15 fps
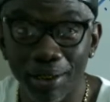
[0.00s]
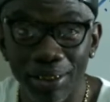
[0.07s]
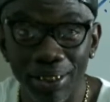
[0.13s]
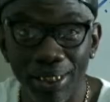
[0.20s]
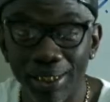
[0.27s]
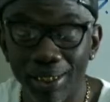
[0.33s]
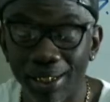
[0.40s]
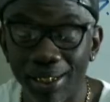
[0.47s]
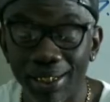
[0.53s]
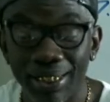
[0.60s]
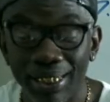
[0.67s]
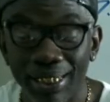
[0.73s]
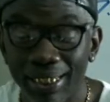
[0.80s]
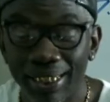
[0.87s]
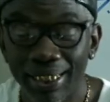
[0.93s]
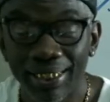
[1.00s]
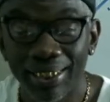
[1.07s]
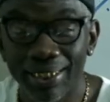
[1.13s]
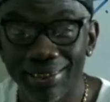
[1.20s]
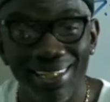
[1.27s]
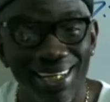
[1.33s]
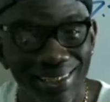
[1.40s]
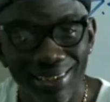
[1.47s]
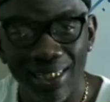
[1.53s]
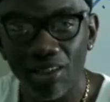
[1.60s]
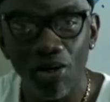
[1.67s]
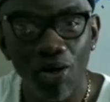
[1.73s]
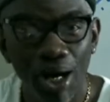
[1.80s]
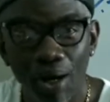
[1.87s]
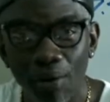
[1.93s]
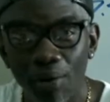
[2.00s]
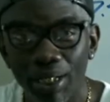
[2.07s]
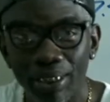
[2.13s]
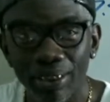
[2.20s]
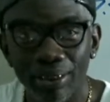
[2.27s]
yeah, because I know how